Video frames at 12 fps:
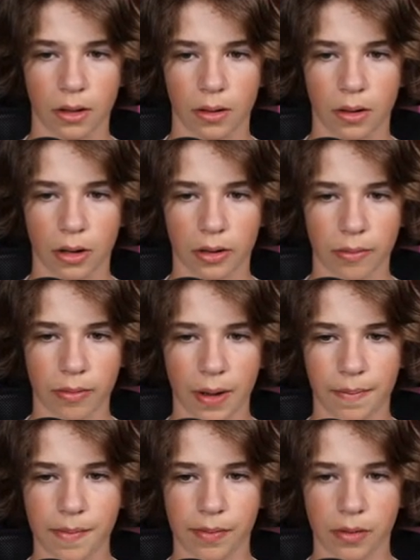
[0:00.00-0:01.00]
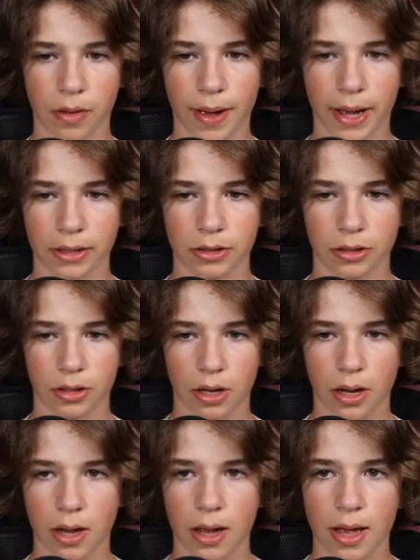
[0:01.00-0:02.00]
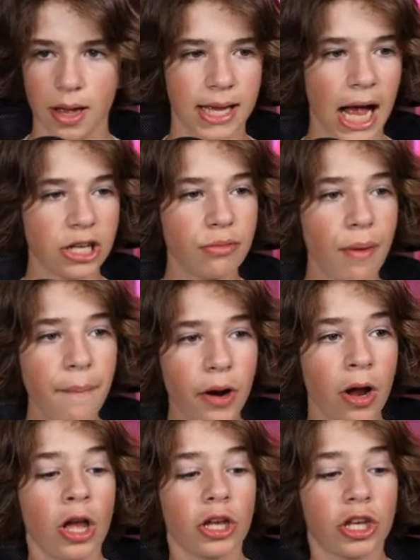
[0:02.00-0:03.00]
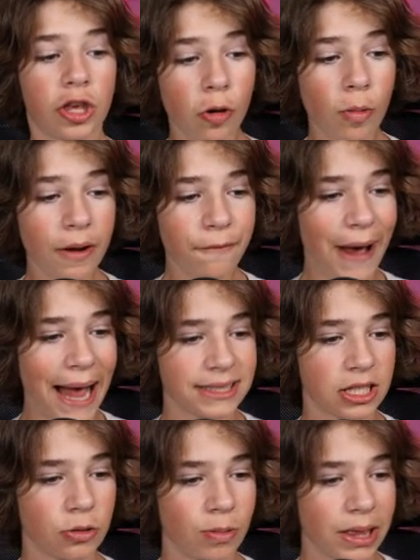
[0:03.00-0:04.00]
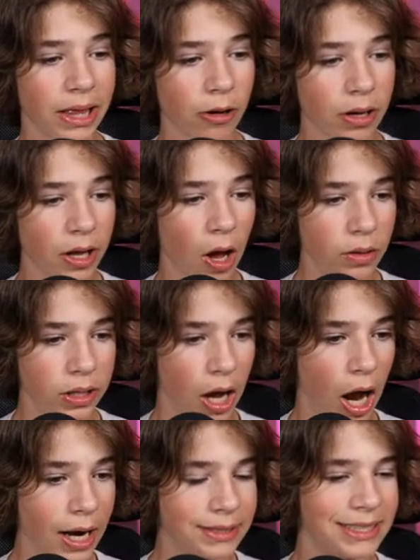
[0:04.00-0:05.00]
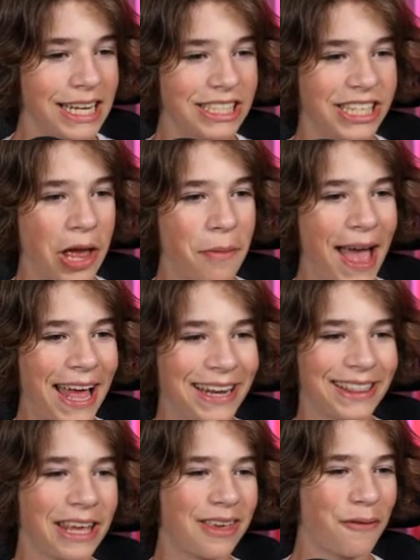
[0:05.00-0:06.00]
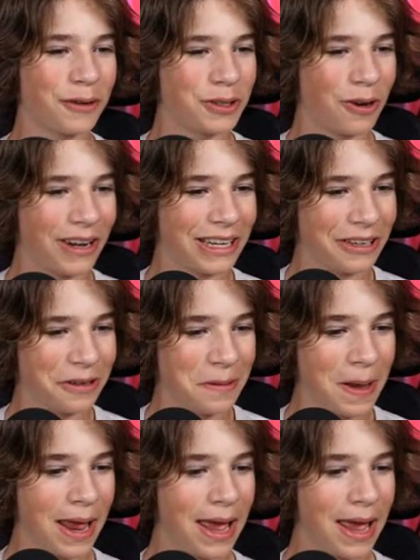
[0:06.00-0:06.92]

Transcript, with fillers: Okay, we got people in the match. Guys, remember, queue in fast because we literally only. All right, see you, J Man. Thank you for joining, dude.